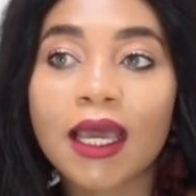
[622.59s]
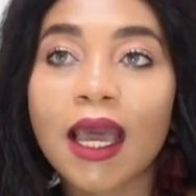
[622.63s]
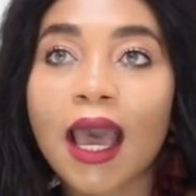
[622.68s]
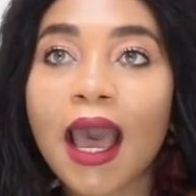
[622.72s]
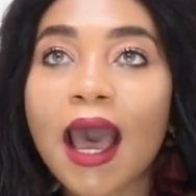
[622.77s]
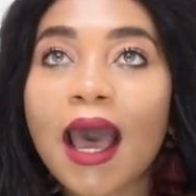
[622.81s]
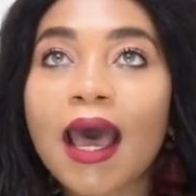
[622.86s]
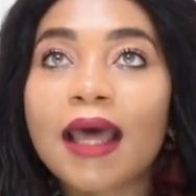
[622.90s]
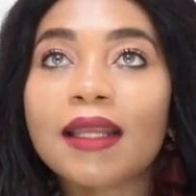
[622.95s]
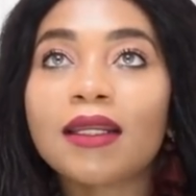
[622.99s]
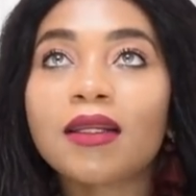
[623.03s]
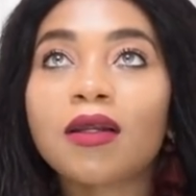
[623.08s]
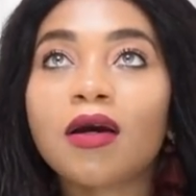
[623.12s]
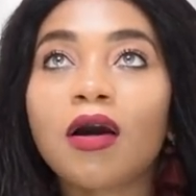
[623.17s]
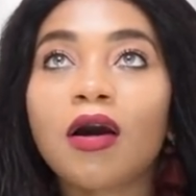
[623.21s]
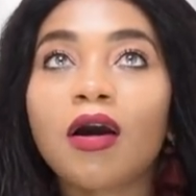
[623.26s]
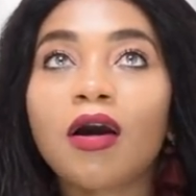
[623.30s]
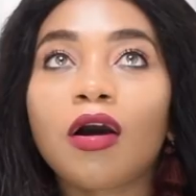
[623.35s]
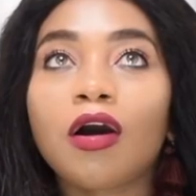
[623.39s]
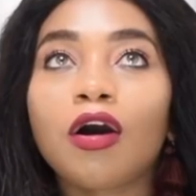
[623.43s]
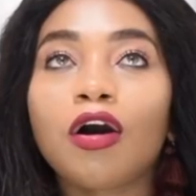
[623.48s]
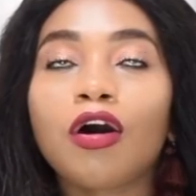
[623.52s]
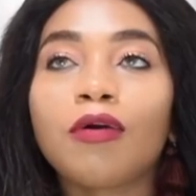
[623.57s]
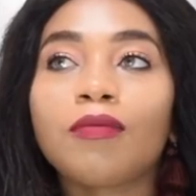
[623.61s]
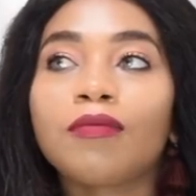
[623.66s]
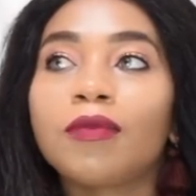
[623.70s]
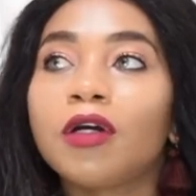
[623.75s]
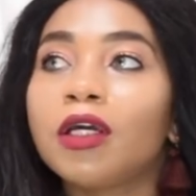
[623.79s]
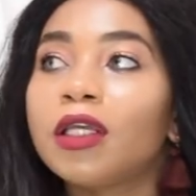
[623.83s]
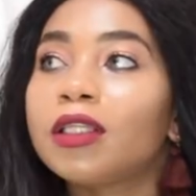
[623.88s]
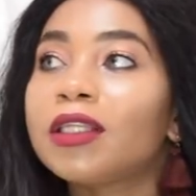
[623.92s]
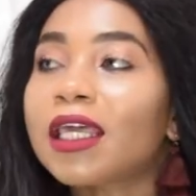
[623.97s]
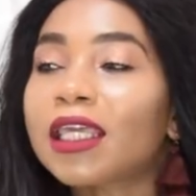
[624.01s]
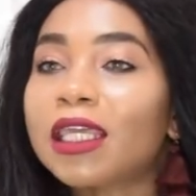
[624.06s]
And
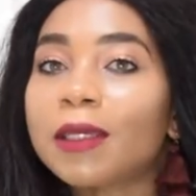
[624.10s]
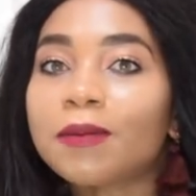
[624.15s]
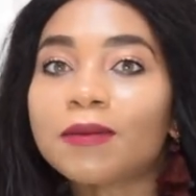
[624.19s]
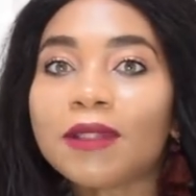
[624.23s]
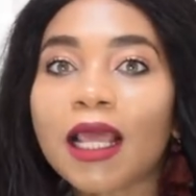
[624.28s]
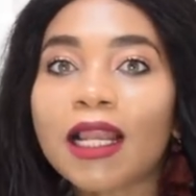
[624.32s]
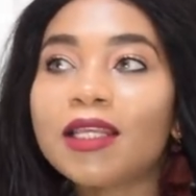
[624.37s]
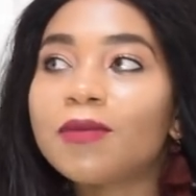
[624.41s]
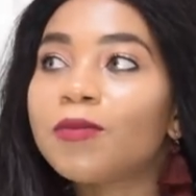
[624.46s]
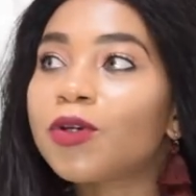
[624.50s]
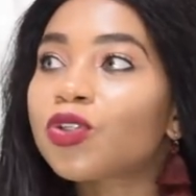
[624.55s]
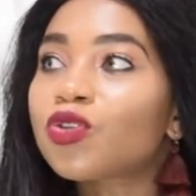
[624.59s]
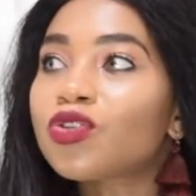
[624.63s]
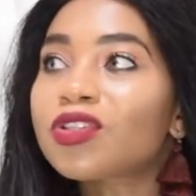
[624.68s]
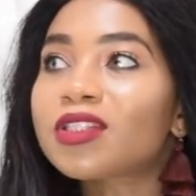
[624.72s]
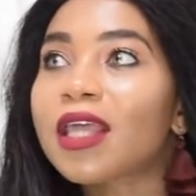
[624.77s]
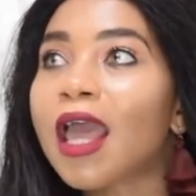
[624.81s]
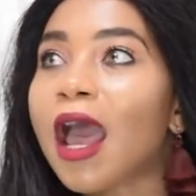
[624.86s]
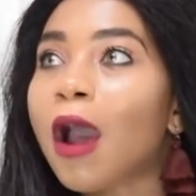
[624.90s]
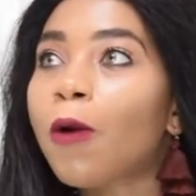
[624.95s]
they keep telling me to stay